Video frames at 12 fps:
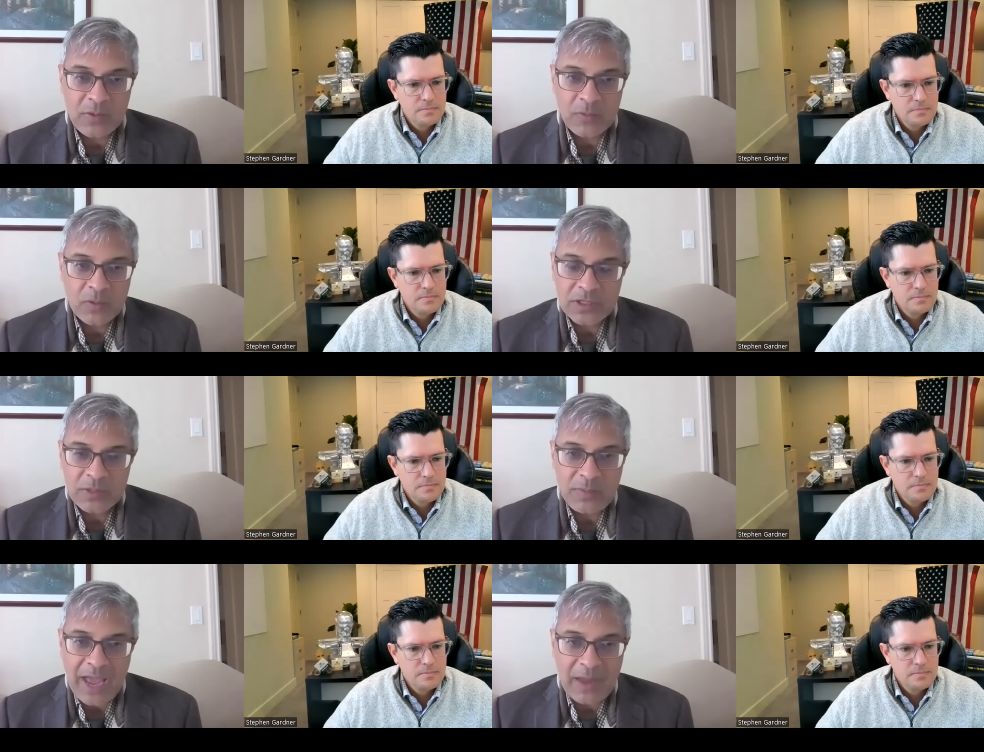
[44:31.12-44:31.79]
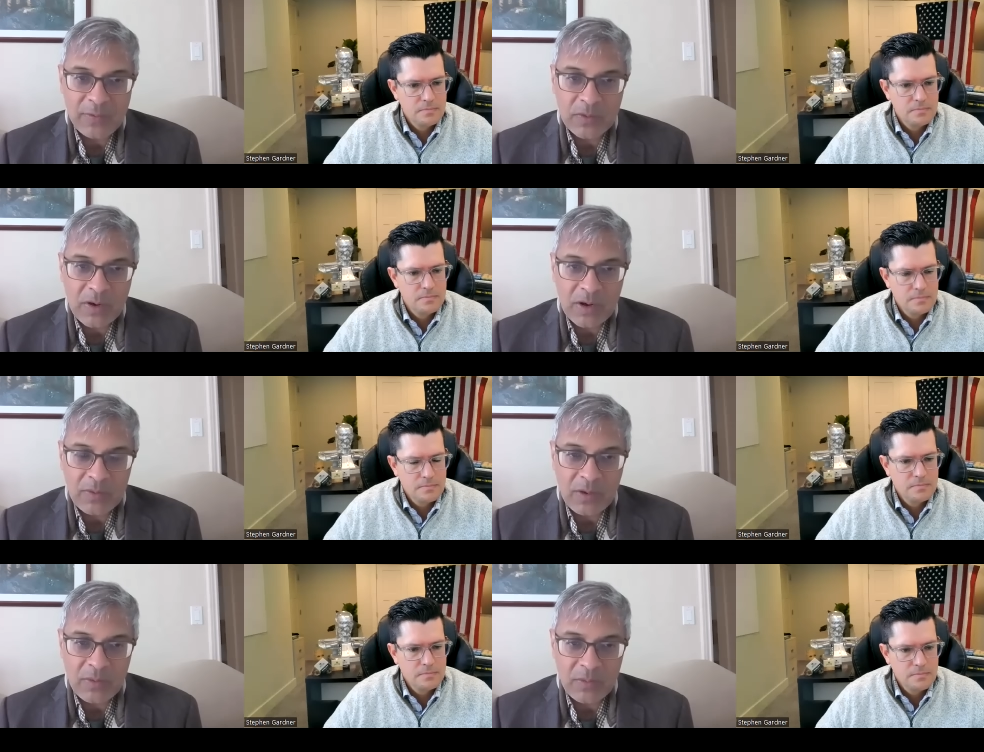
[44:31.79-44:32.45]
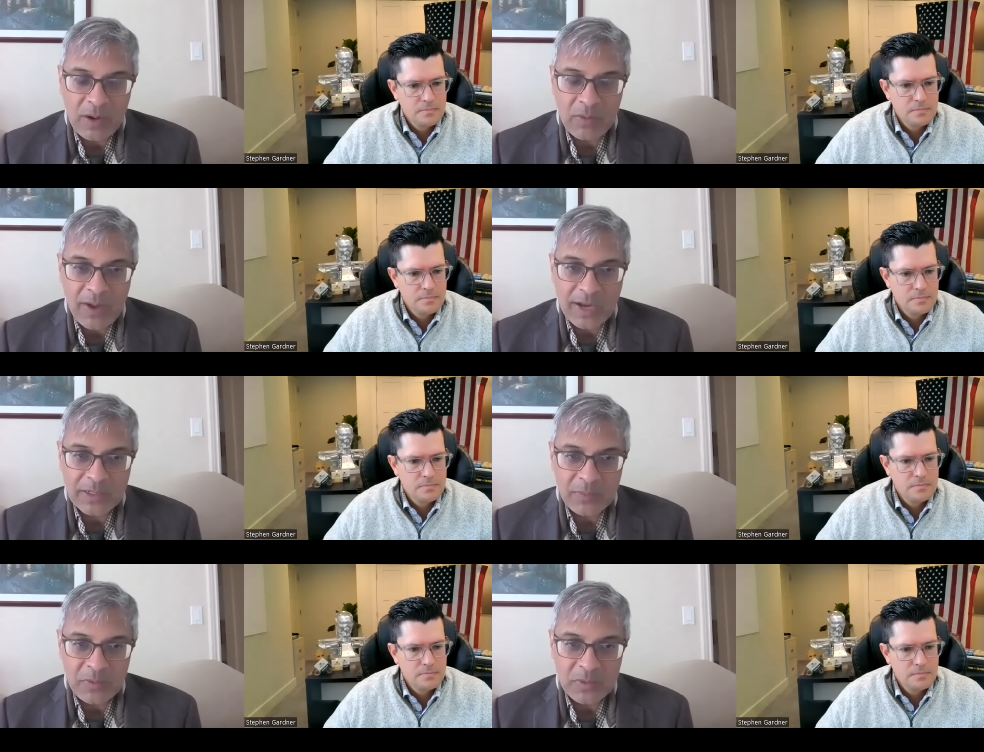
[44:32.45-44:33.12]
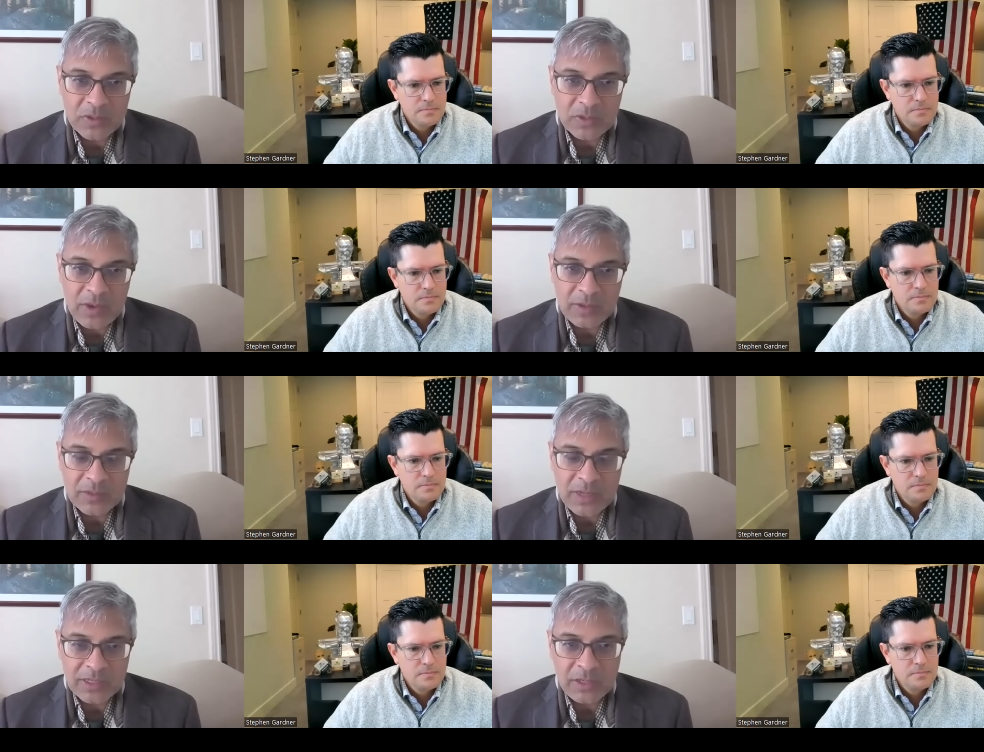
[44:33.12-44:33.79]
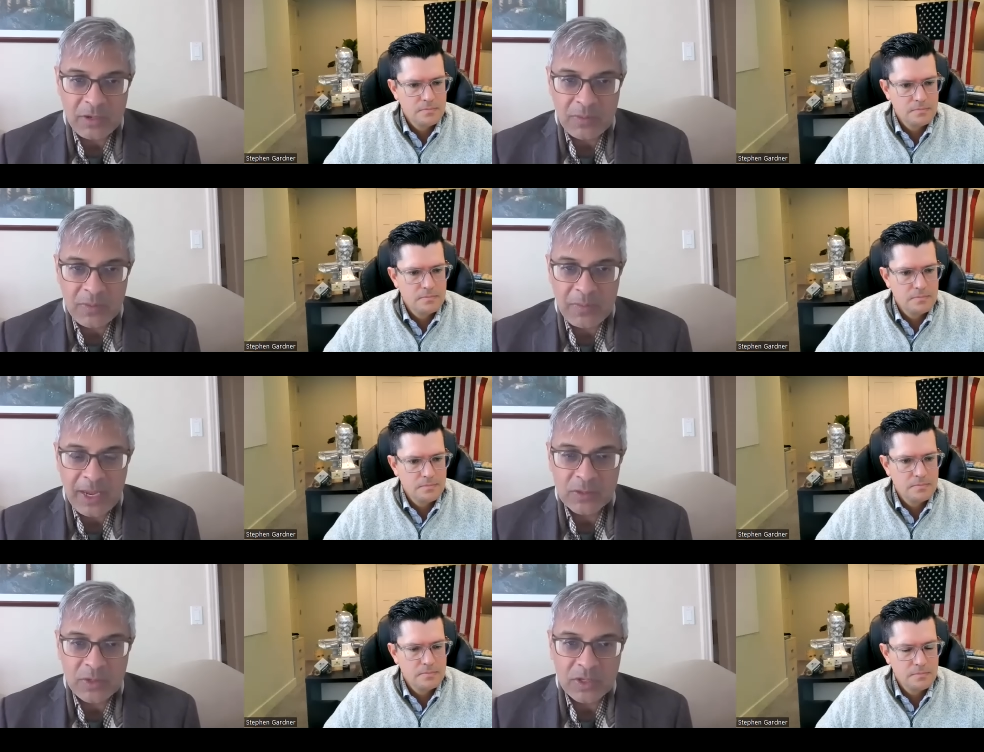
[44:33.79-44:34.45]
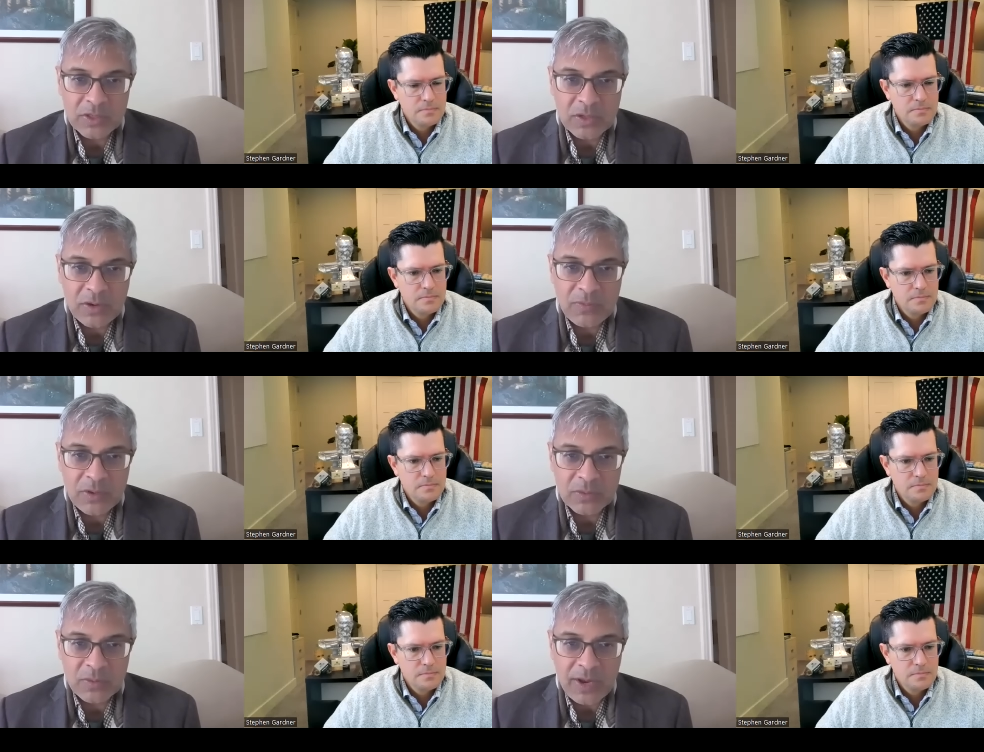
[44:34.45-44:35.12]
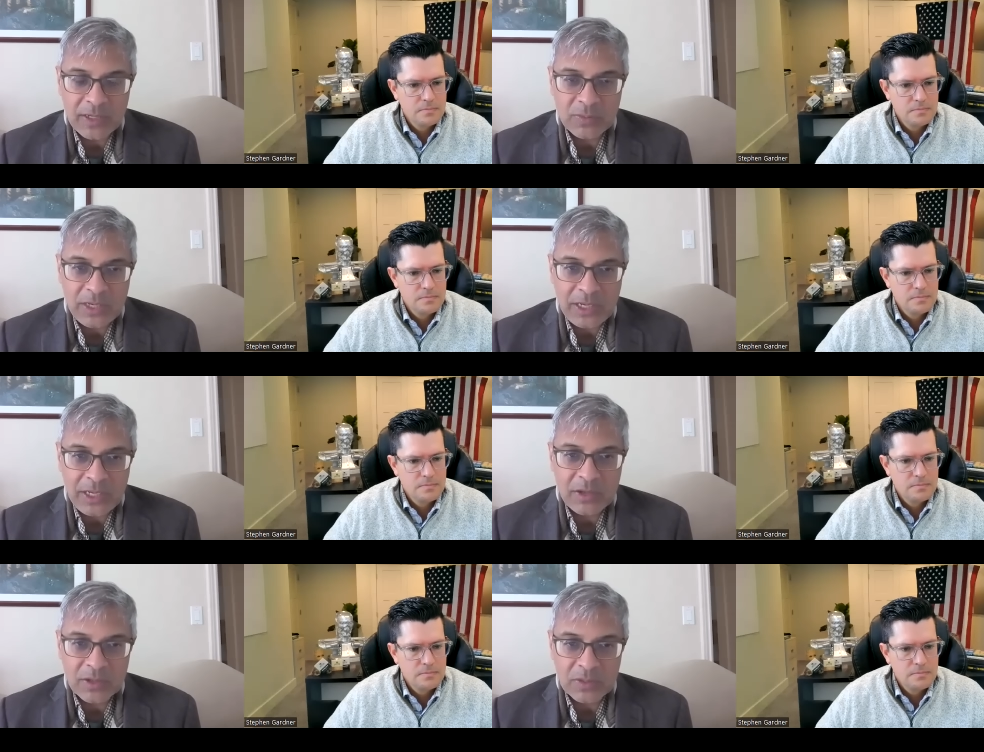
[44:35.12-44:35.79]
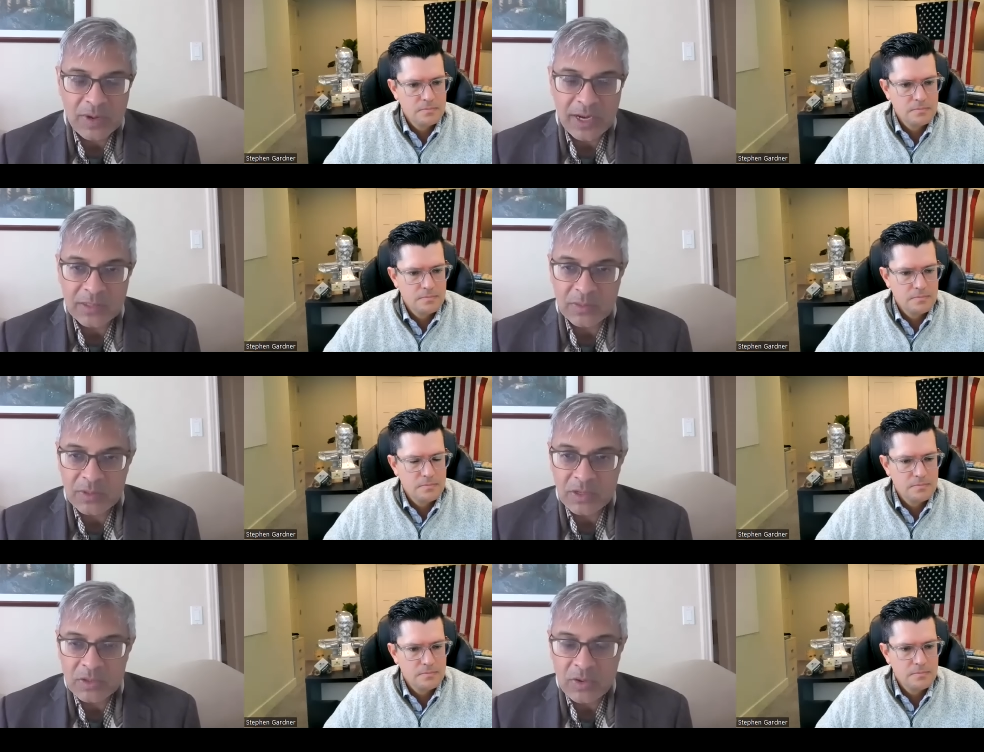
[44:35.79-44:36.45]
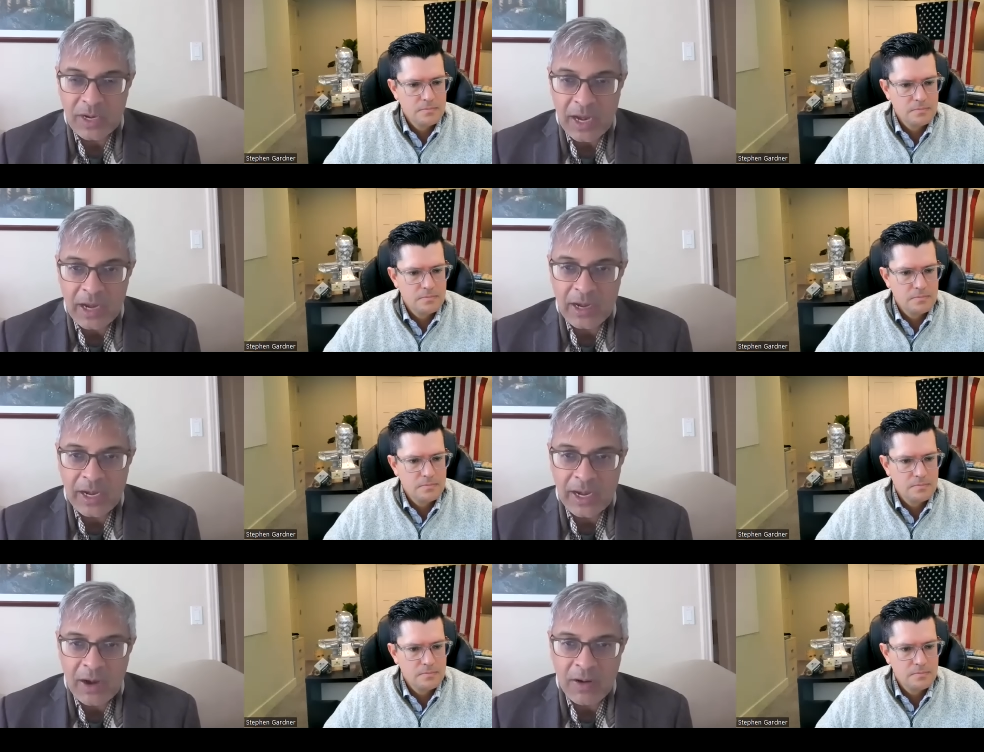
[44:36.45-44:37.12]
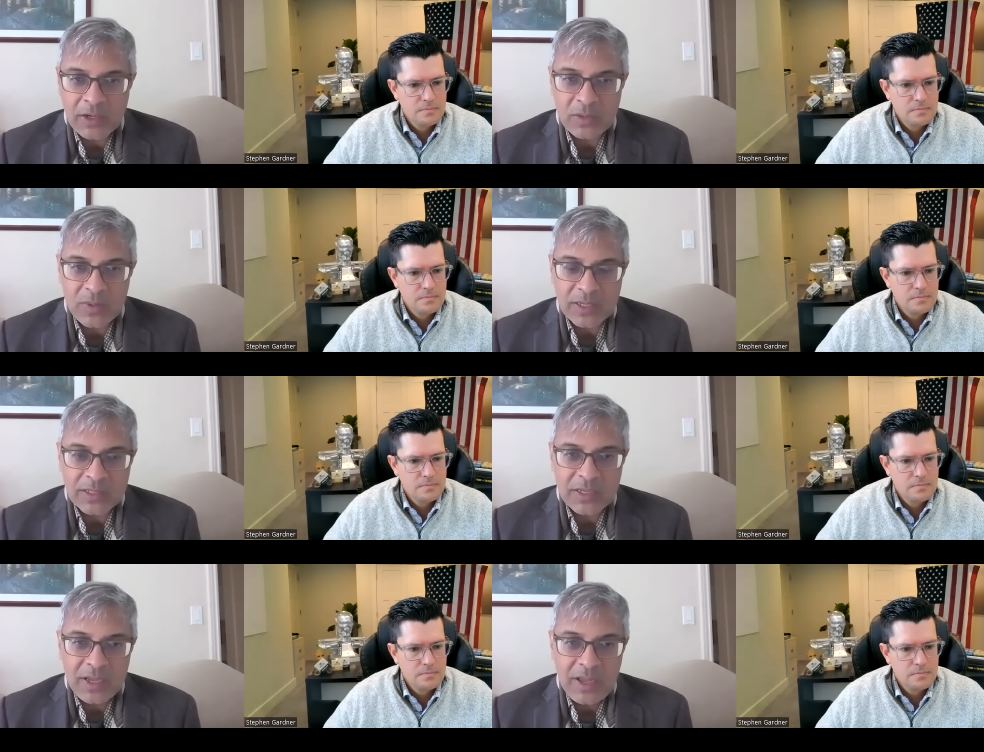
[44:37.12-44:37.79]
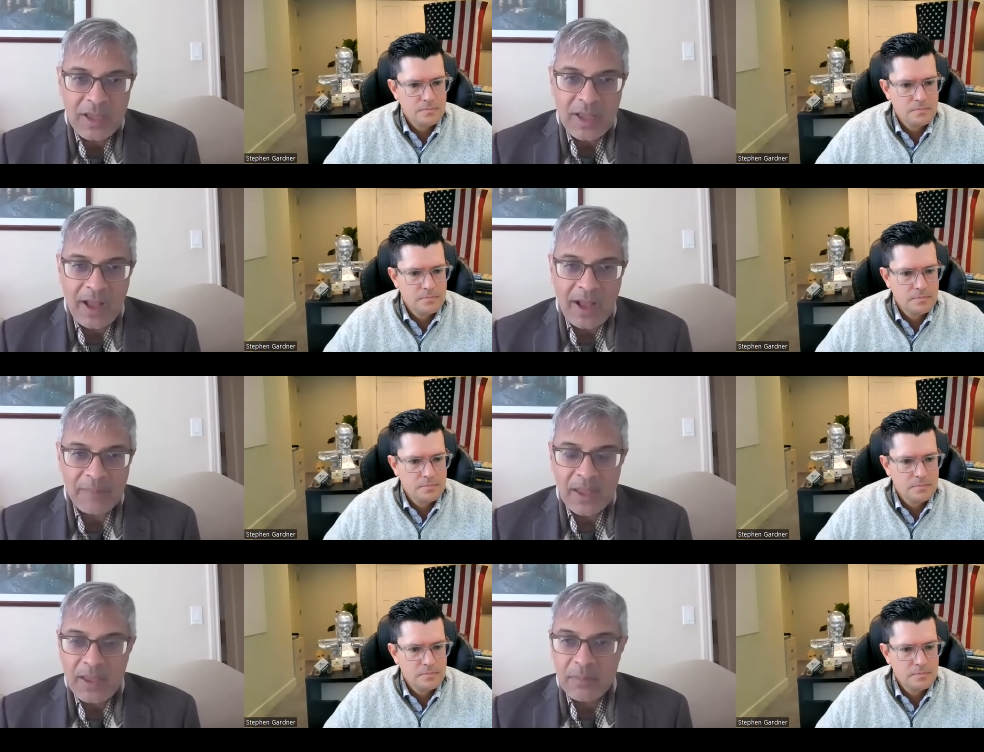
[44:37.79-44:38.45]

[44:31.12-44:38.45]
Speaker 1: of course it's bad for our, our, our rights and we as, as human beings we deserve those rights we need those rights those are inher- inherent to us um,